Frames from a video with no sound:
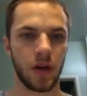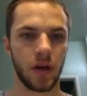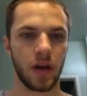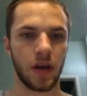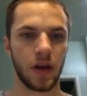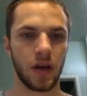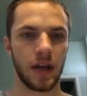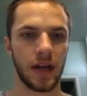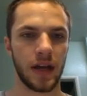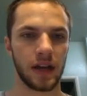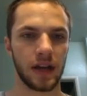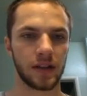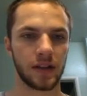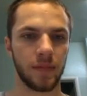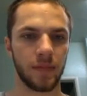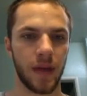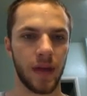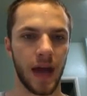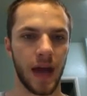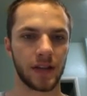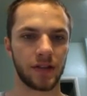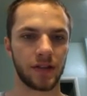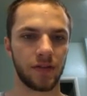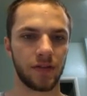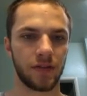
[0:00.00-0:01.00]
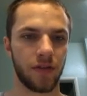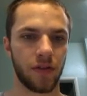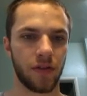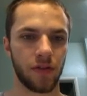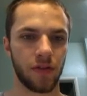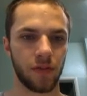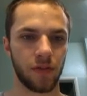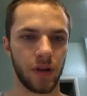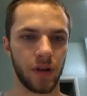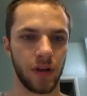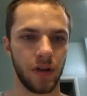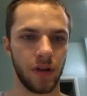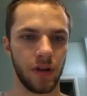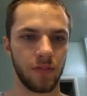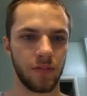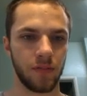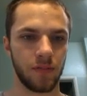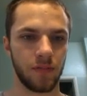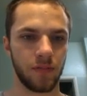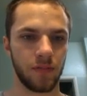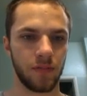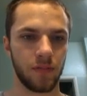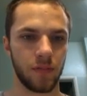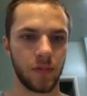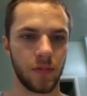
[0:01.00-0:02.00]
It has a mass of 3.
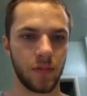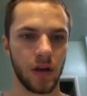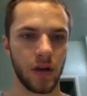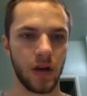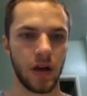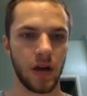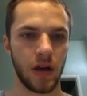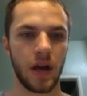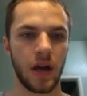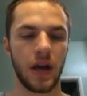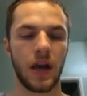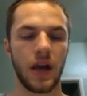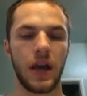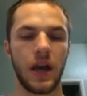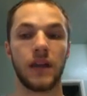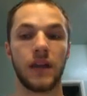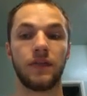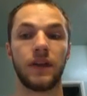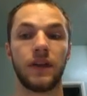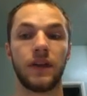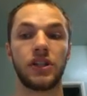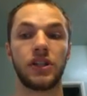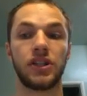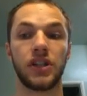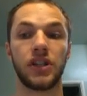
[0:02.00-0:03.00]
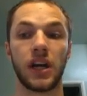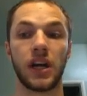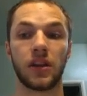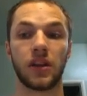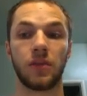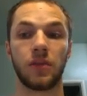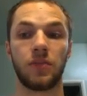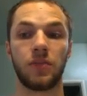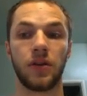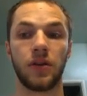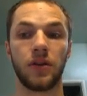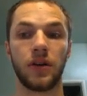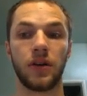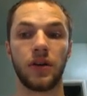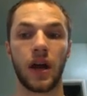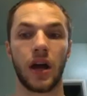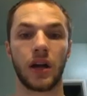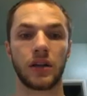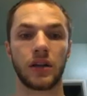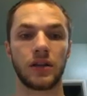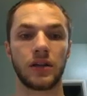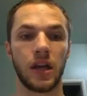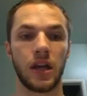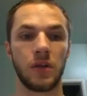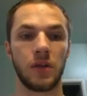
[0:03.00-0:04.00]
And if I check the
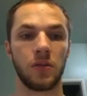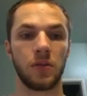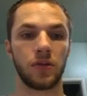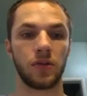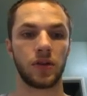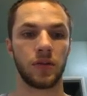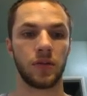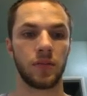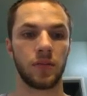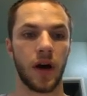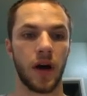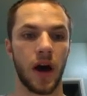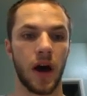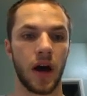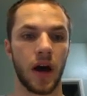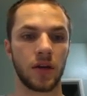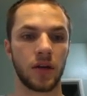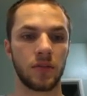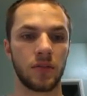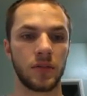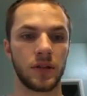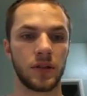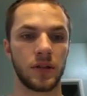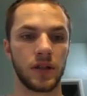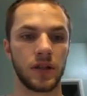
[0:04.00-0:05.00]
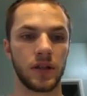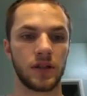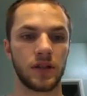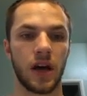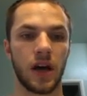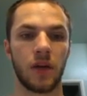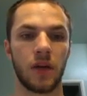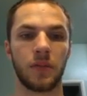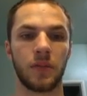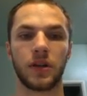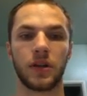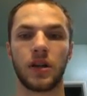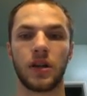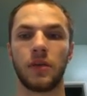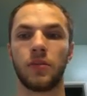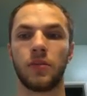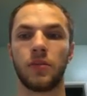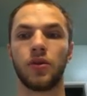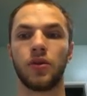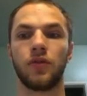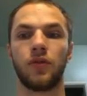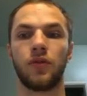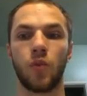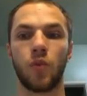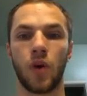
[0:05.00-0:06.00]
periodic table at the bottom is the atomic
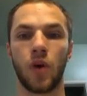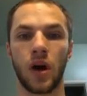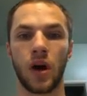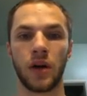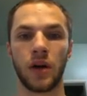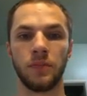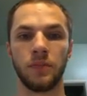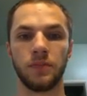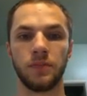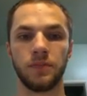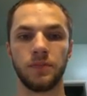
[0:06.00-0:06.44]
number of 1.